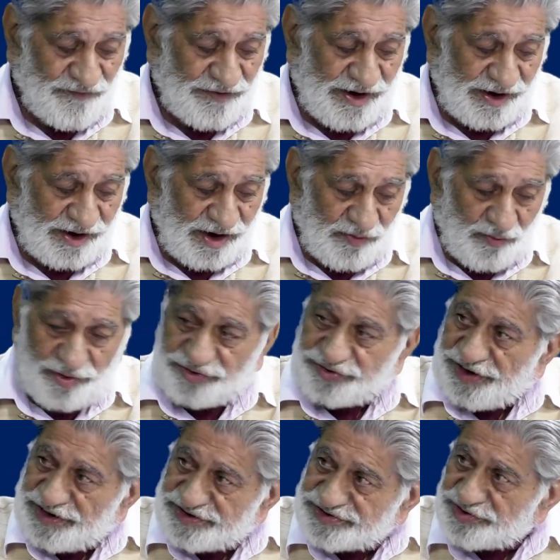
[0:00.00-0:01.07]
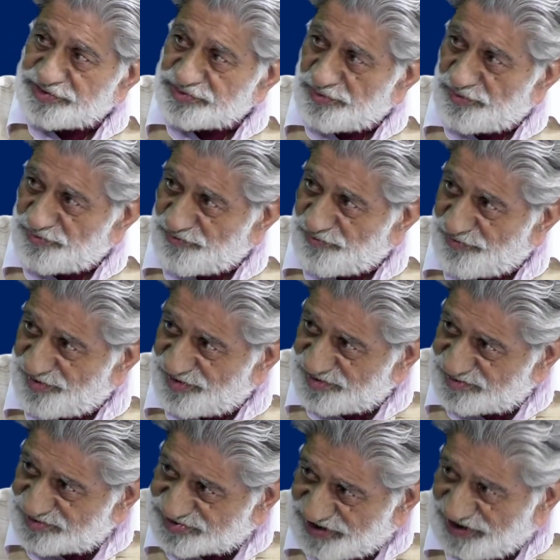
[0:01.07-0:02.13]
If we can convert threats into
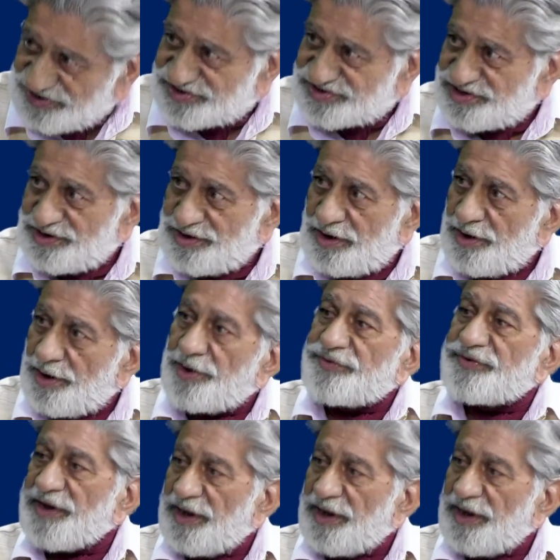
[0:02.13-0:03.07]
strengths,